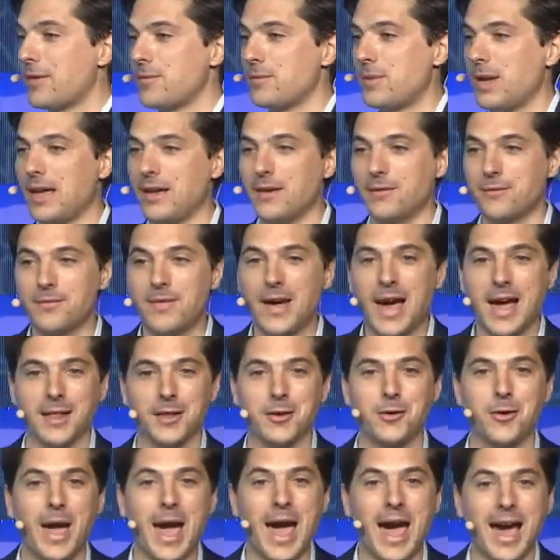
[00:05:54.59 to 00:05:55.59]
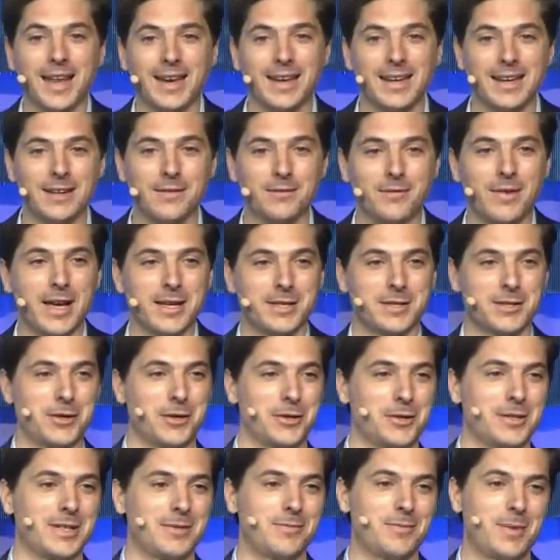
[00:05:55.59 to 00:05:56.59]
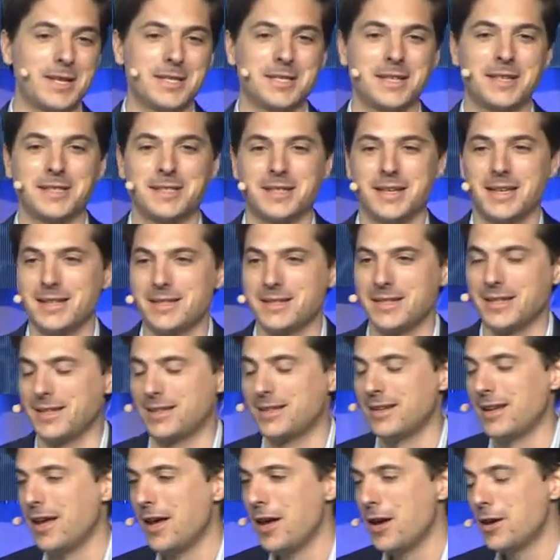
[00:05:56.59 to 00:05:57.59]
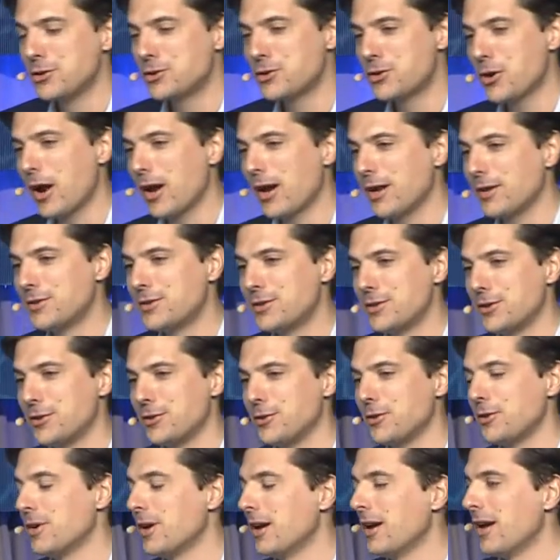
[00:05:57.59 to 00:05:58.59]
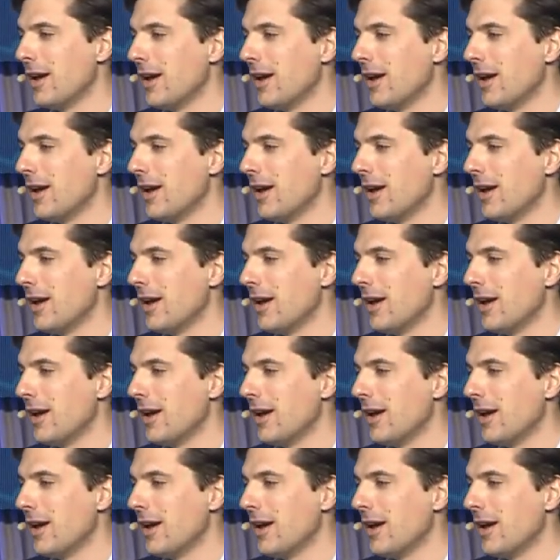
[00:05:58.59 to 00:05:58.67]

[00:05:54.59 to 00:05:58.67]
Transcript: being value-added investors in businesses and trying to